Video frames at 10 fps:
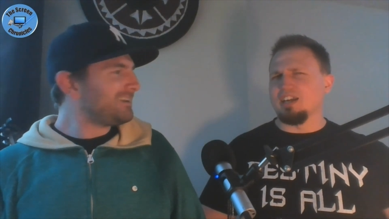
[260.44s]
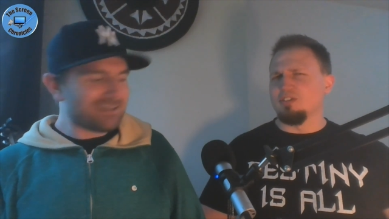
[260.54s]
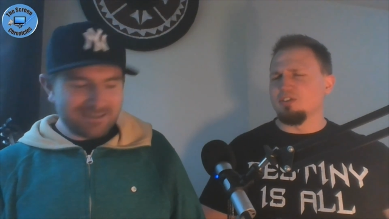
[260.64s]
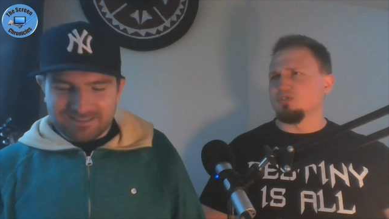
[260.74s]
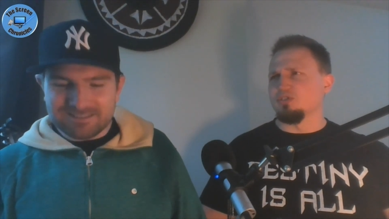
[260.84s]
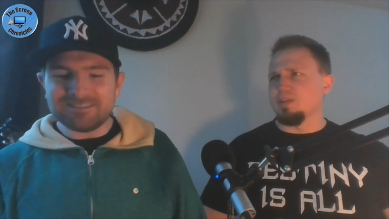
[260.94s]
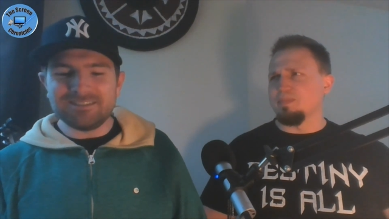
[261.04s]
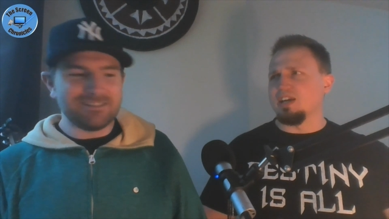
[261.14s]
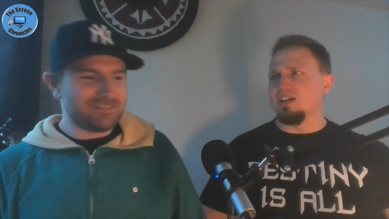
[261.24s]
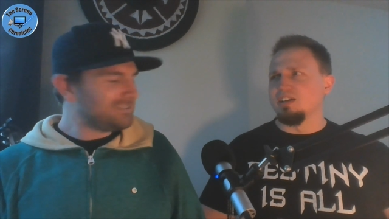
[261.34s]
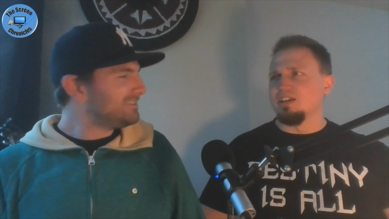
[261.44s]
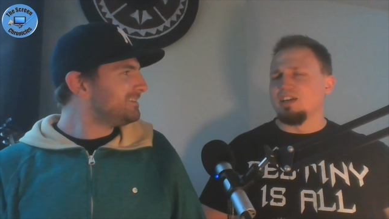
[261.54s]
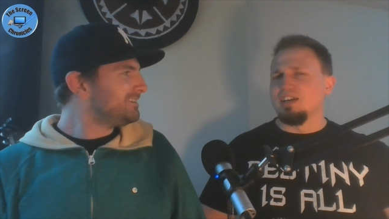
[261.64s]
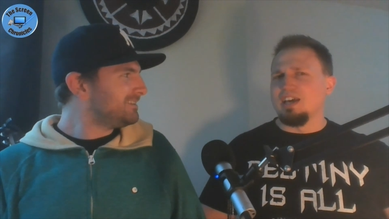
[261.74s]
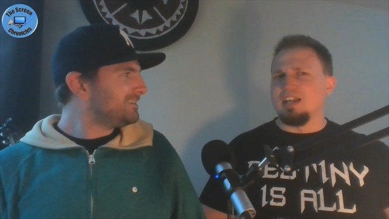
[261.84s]
Speaker 1: it looks creepy,
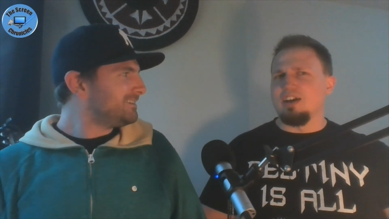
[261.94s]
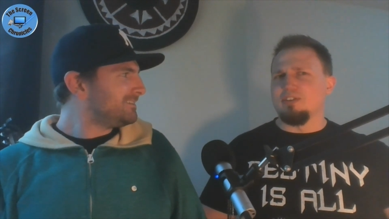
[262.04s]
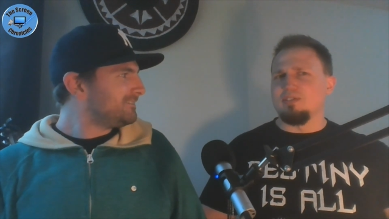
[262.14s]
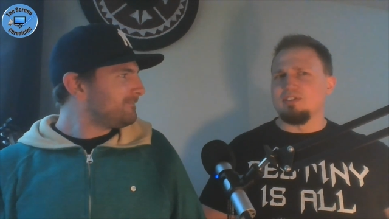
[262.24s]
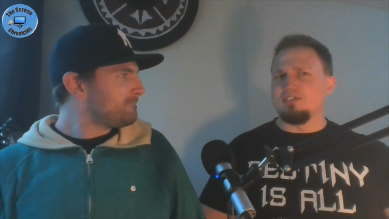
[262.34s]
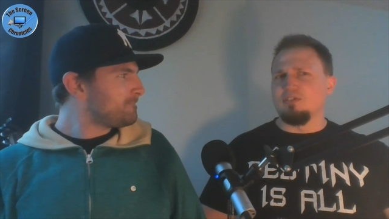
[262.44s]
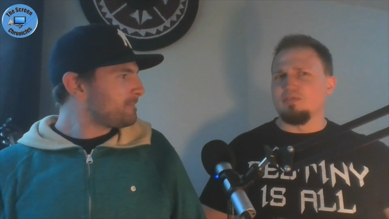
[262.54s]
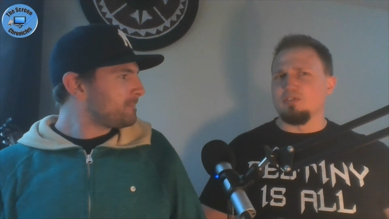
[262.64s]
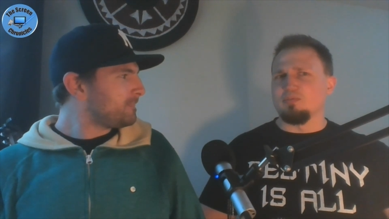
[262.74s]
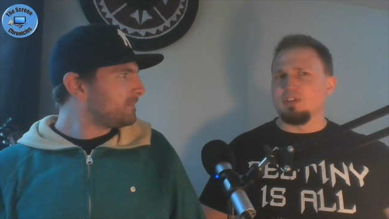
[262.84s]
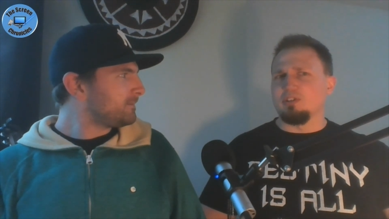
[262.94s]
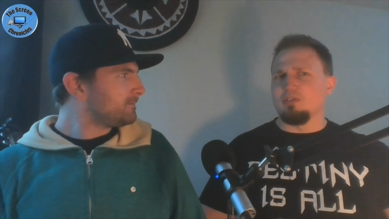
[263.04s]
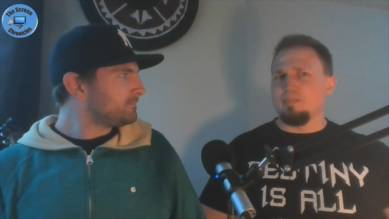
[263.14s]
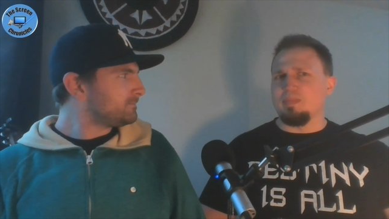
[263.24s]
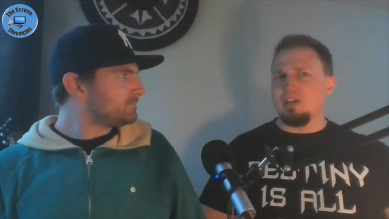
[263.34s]
and now it still feels really
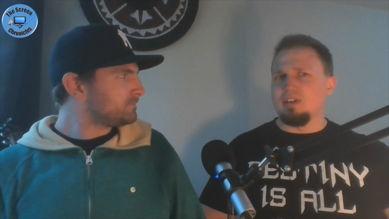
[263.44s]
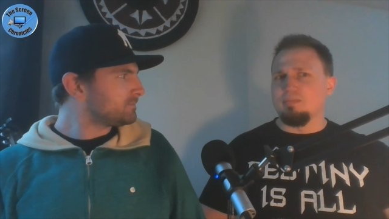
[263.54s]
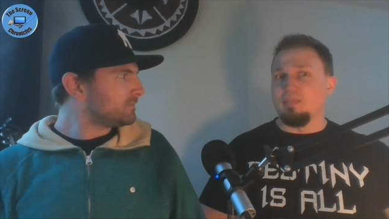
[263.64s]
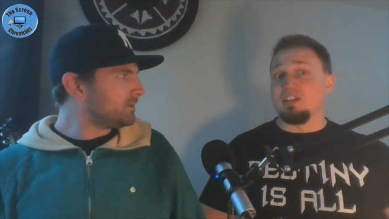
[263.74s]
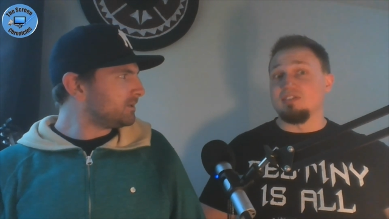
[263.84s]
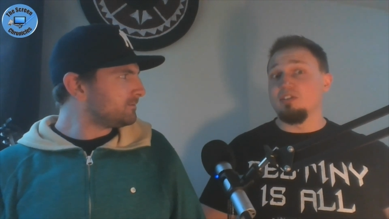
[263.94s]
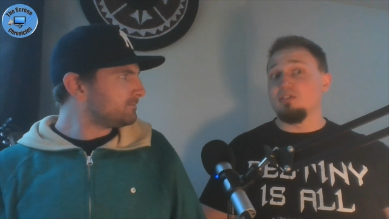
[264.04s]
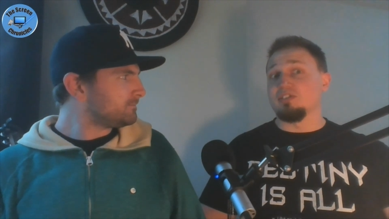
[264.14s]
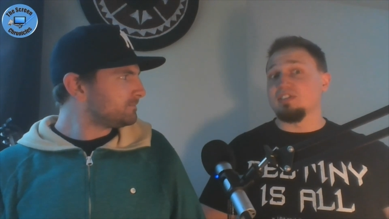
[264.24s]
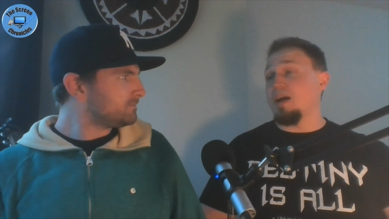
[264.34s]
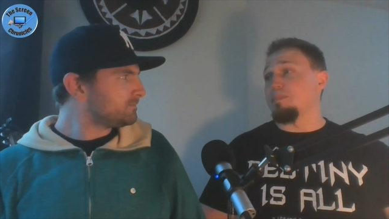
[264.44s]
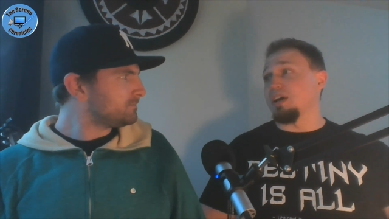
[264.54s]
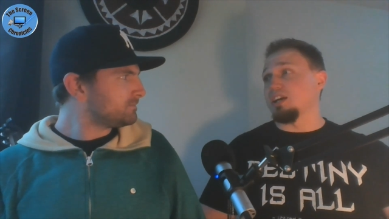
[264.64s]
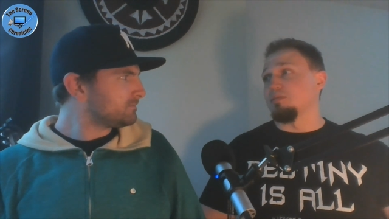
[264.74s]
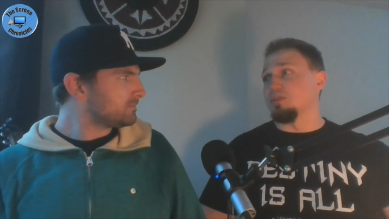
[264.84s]
creepy, but yeah. it still looks
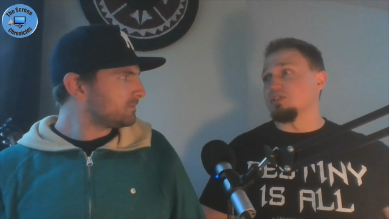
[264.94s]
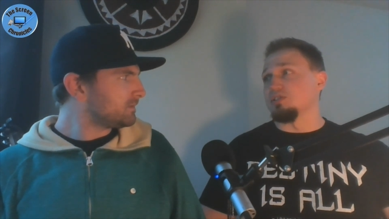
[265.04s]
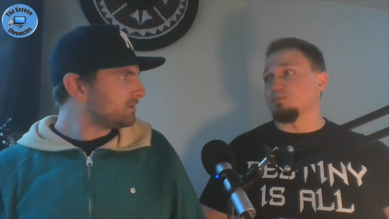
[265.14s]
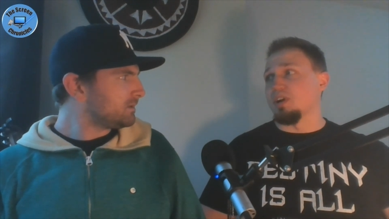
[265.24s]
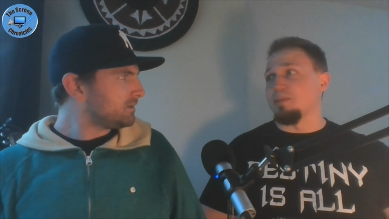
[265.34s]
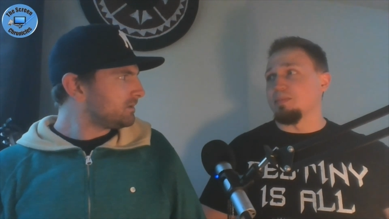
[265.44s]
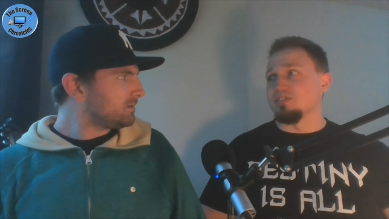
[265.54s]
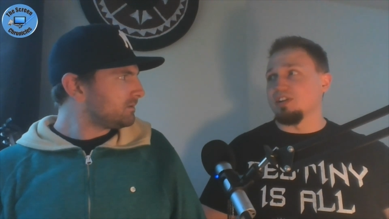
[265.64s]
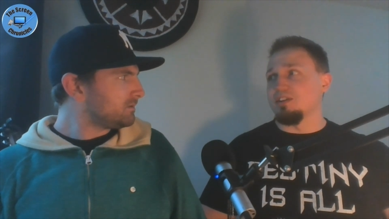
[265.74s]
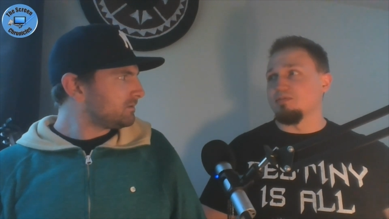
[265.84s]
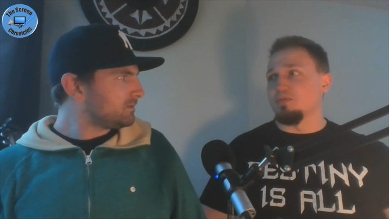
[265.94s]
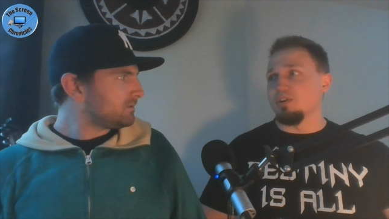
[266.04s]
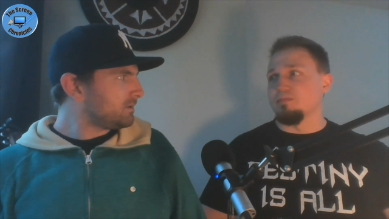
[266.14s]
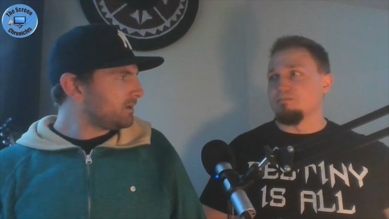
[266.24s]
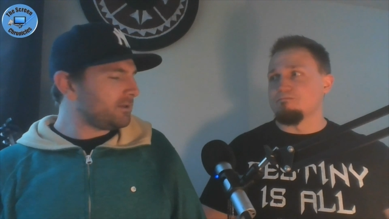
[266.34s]
epic, which is what I'm excited
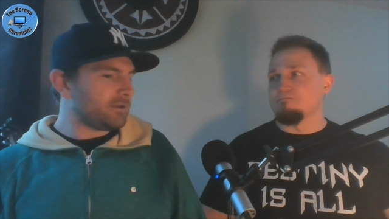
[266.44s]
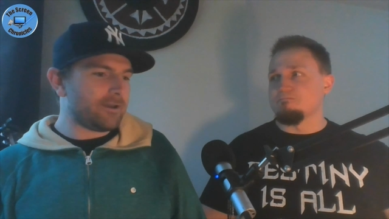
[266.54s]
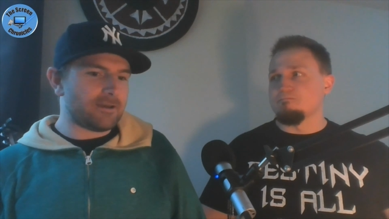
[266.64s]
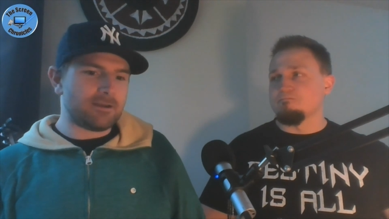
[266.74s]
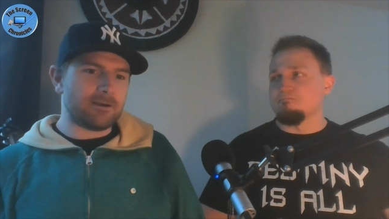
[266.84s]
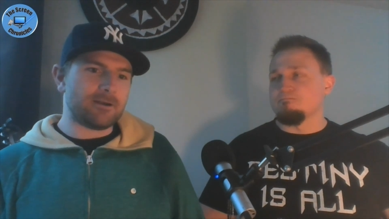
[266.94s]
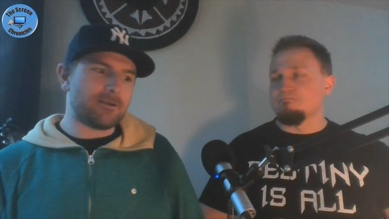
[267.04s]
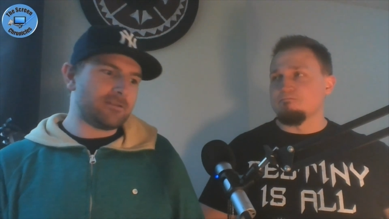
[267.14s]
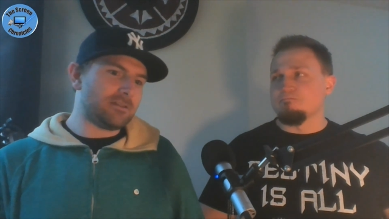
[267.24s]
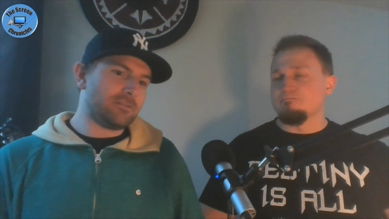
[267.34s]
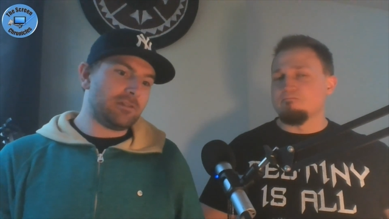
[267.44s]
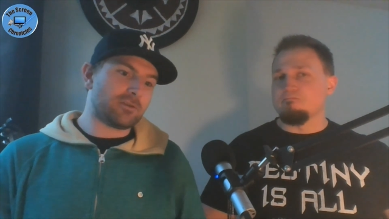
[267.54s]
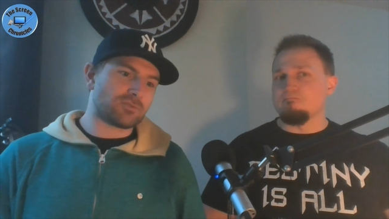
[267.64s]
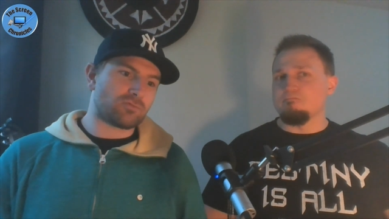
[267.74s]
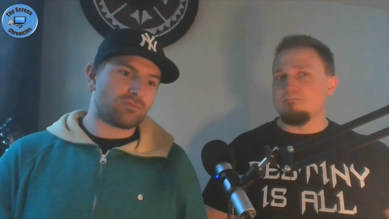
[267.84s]
for.
Speaker 2: Yeah, uh, it
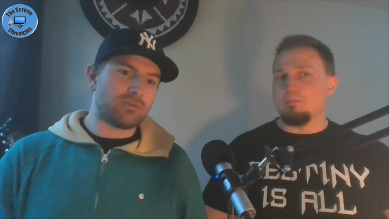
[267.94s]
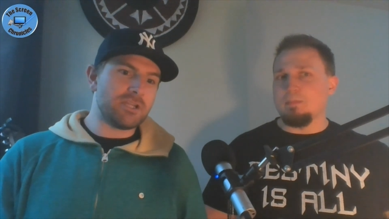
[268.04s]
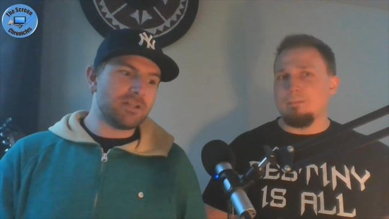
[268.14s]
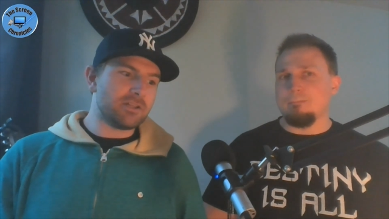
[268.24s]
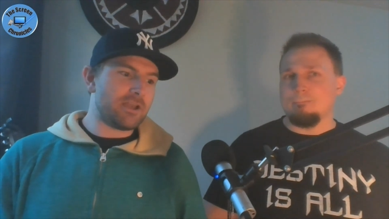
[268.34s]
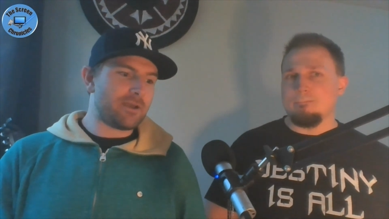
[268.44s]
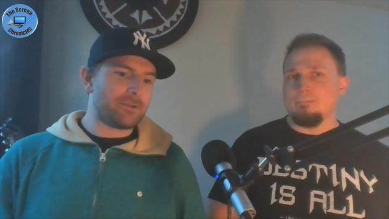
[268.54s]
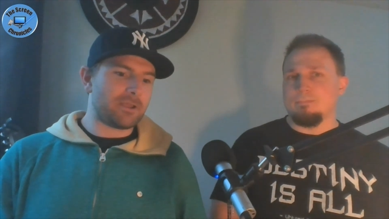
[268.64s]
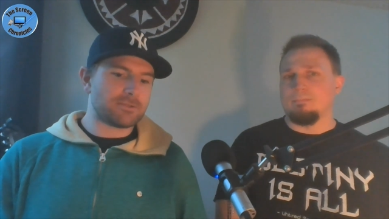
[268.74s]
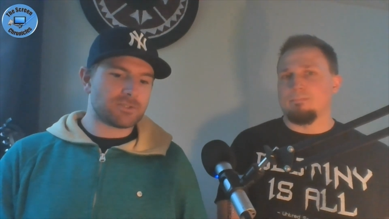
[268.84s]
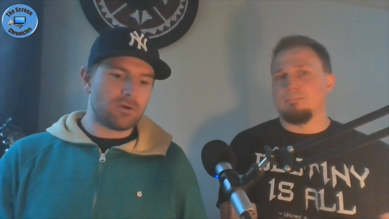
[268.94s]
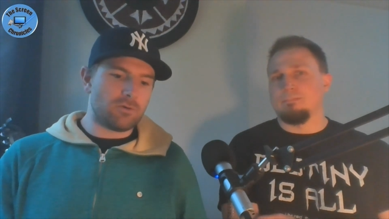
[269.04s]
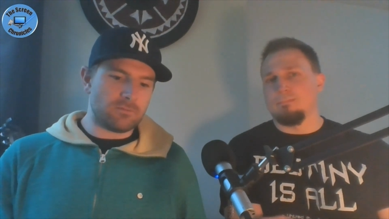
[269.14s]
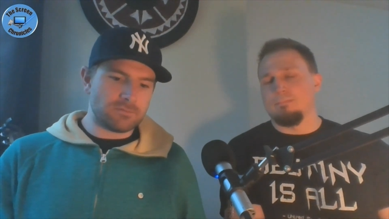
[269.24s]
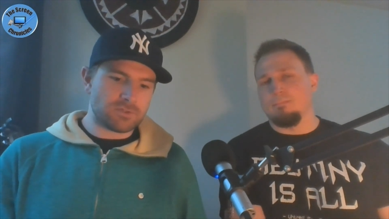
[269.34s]
looks really epic.
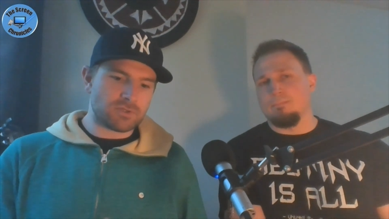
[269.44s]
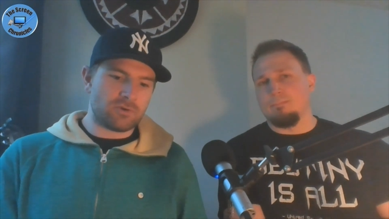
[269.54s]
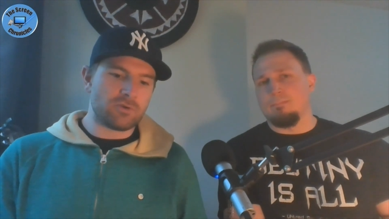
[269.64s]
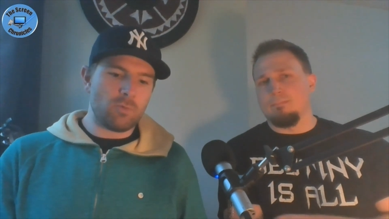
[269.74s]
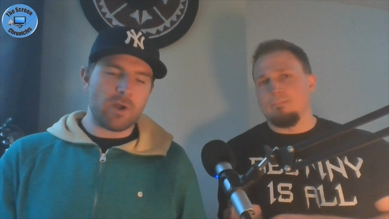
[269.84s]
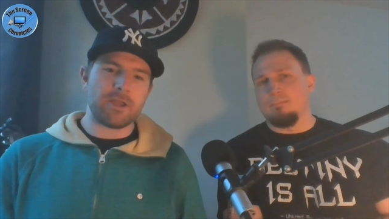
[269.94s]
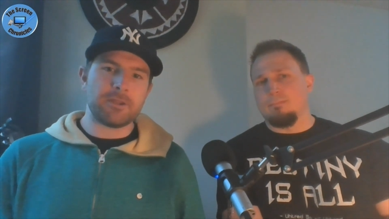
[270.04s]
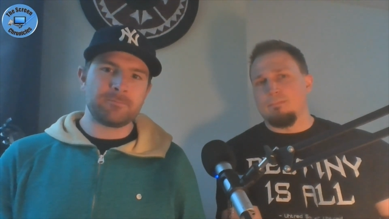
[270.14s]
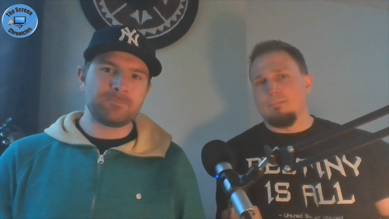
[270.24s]
So Sir Gawain